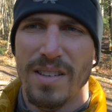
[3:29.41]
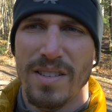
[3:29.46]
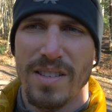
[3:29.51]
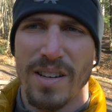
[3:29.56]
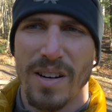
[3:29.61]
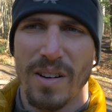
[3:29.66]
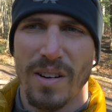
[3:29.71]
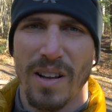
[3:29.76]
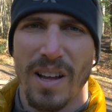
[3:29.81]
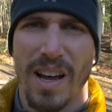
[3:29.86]

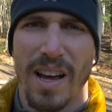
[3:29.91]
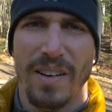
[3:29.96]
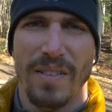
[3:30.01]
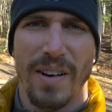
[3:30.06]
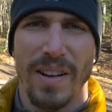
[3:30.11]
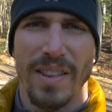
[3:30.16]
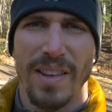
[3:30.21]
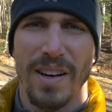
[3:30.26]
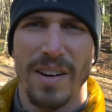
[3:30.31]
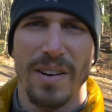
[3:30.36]
line
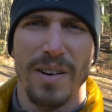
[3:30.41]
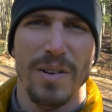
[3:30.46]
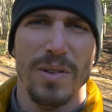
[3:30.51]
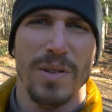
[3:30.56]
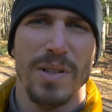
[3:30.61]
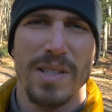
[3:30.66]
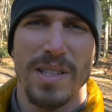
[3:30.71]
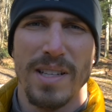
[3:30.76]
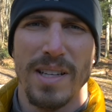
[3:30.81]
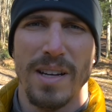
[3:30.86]
right there to
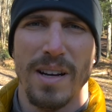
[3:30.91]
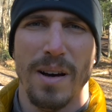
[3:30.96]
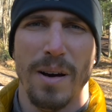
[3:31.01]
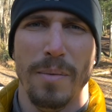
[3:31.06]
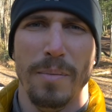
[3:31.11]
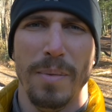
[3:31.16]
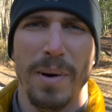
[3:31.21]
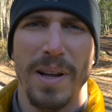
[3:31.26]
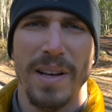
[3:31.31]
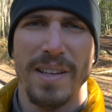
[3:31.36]
hold the tent up.
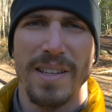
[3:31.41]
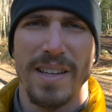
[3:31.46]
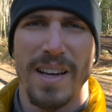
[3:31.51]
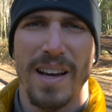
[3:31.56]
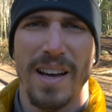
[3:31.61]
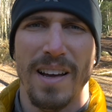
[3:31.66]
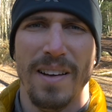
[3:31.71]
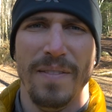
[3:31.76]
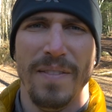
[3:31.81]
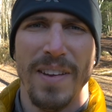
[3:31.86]

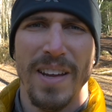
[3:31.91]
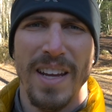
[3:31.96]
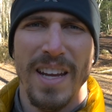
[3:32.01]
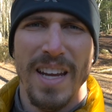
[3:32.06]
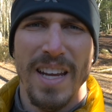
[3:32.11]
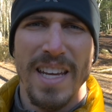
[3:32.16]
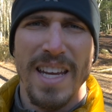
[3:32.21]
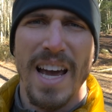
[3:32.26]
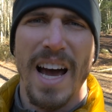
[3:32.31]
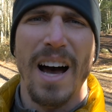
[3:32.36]
But
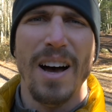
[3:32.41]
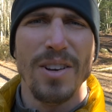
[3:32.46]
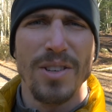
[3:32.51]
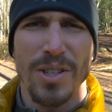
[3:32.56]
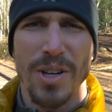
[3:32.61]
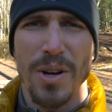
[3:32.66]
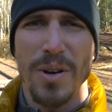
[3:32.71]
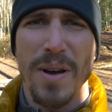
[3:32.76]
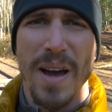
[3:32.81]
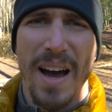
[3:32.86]
yeah, I'll
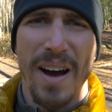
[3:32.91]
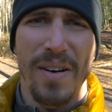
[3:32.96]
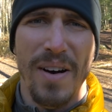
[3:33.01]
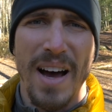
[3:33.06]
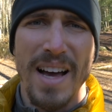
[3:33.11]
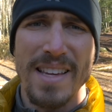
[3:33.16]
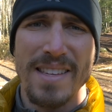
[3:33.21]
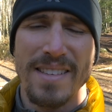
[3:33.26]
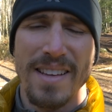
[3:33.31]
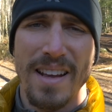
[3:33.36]
show you how
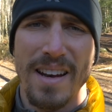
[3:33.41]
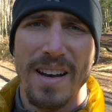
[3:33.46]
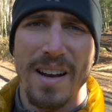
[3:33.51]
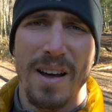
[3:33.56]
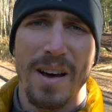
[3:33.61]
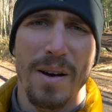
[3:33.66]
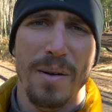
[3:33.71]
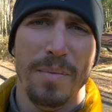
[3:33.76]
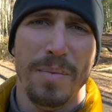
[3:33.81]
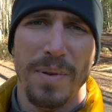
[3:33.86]
I set it
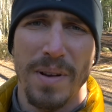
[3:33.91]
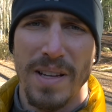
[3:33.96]
up.